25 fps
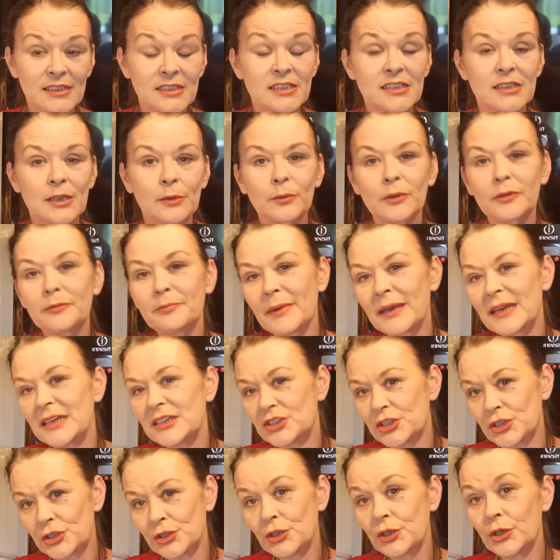So we've
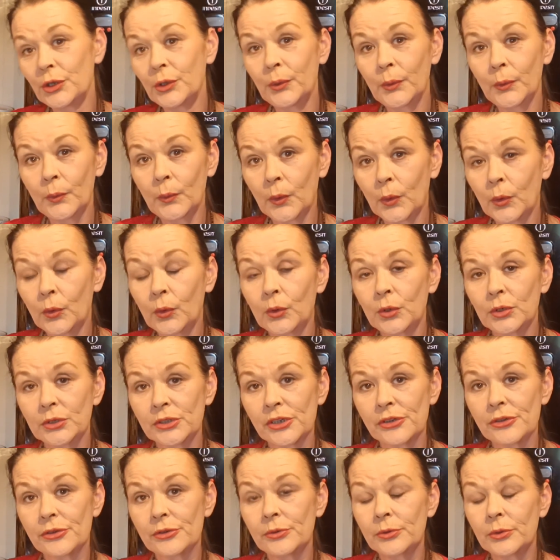made a new order
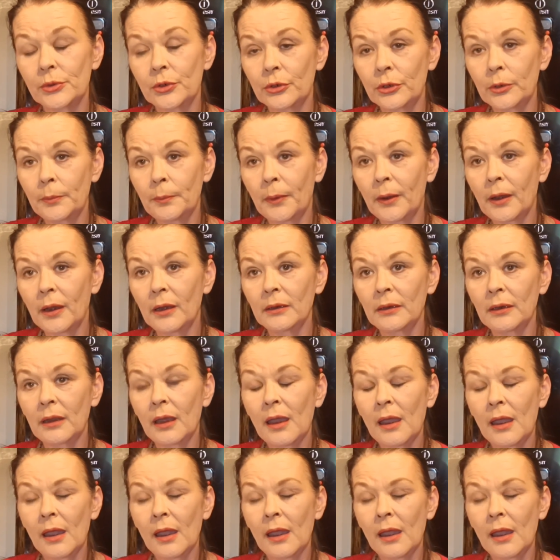through Groupon.